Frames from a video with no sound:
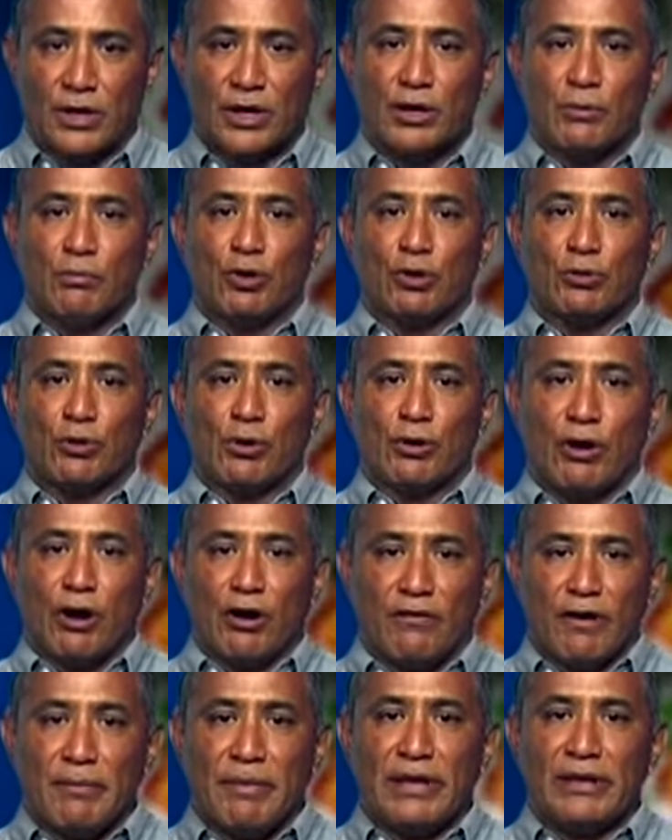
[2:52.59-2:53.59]
But our
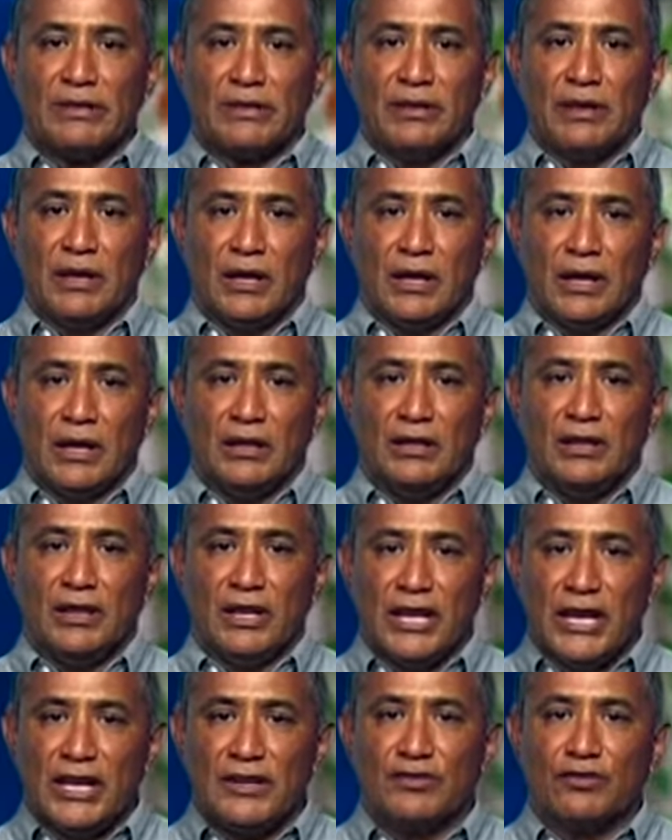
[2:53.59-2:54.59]
government needs